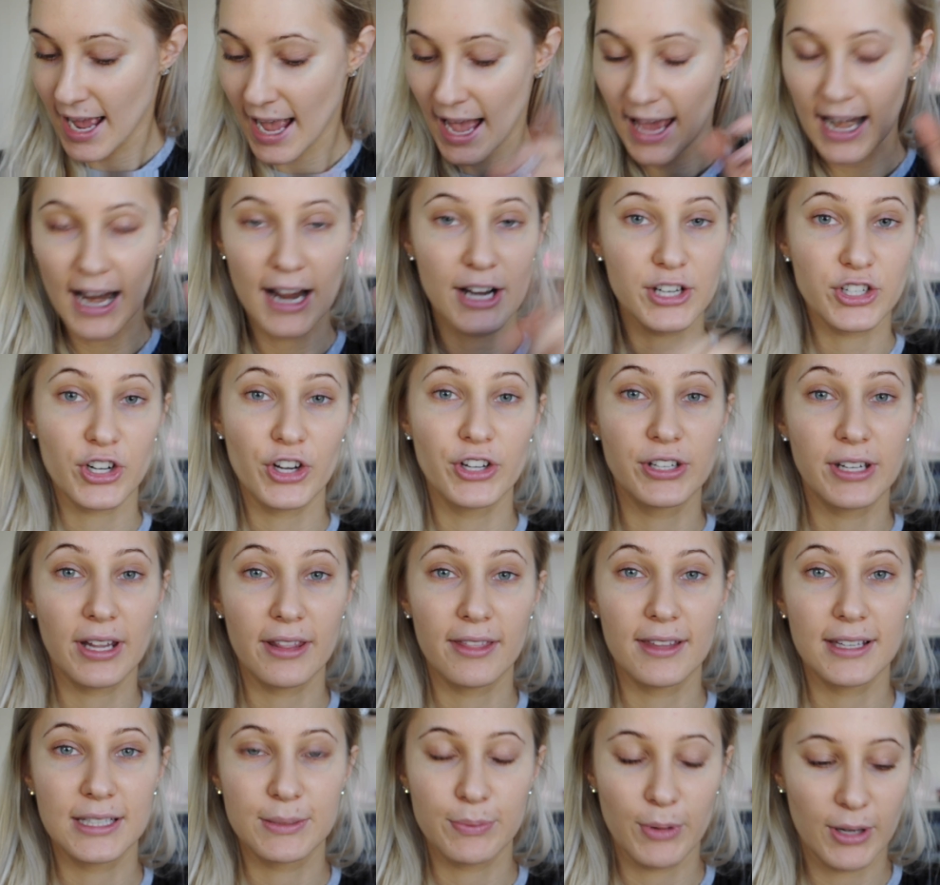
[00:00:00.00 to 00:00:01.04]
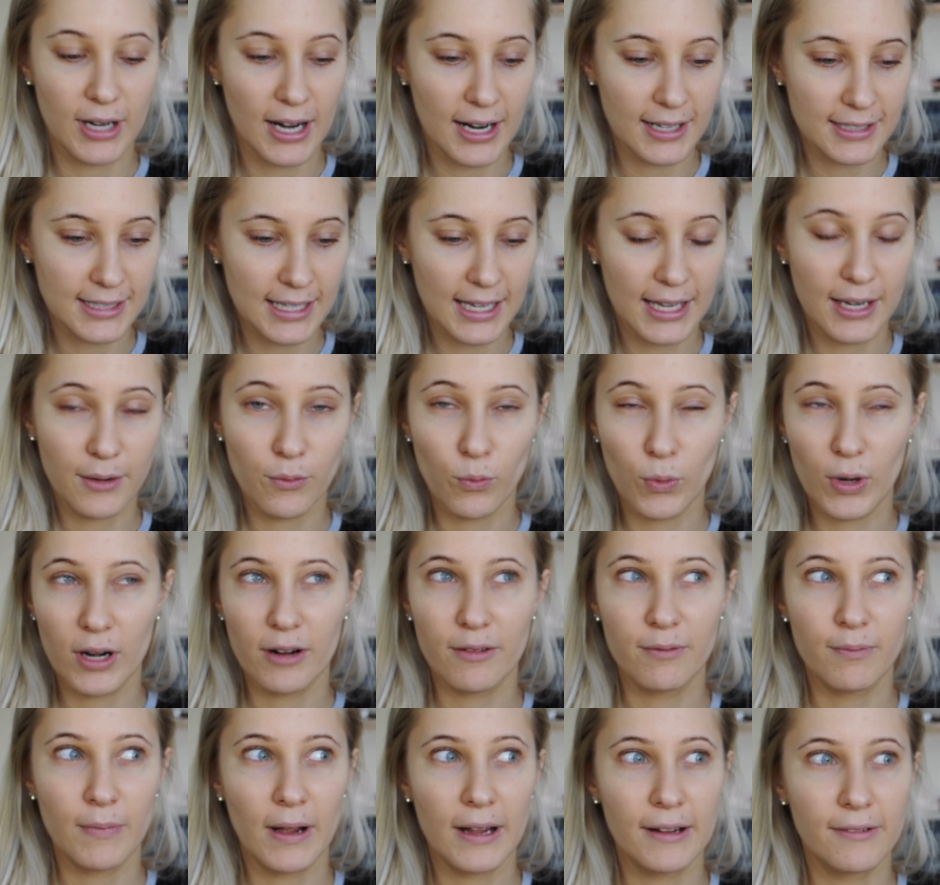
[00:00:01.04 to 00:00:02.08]
and I showed these products in one
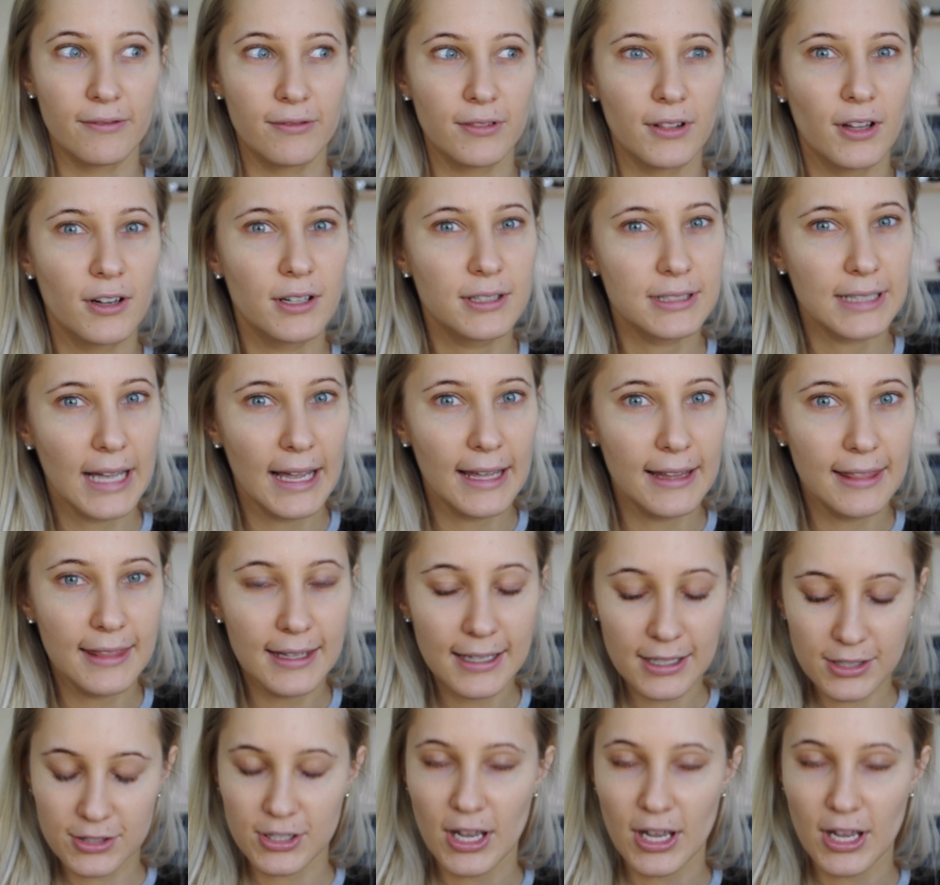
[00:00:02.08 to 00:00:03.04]
of my vlogs, I think.